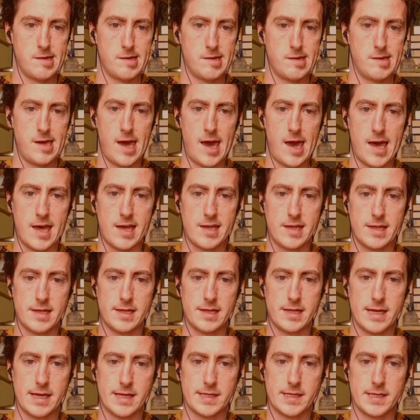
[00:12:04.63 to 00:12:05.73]
Yeah,
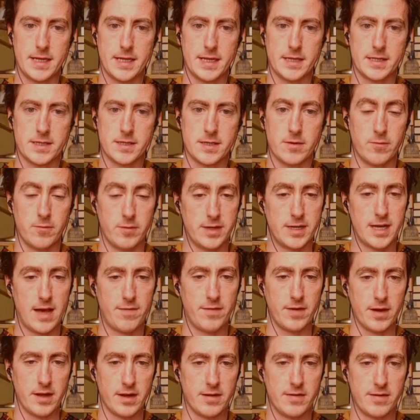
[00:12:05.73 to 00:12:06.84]
that stinks. We
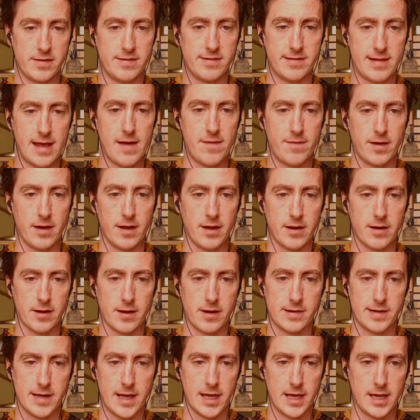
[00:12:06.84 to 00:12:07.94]
definitely are going to
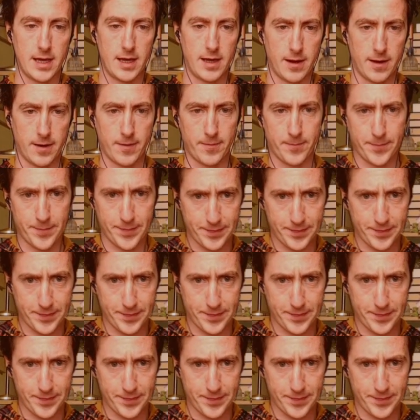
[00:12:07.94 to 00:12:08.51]
take here.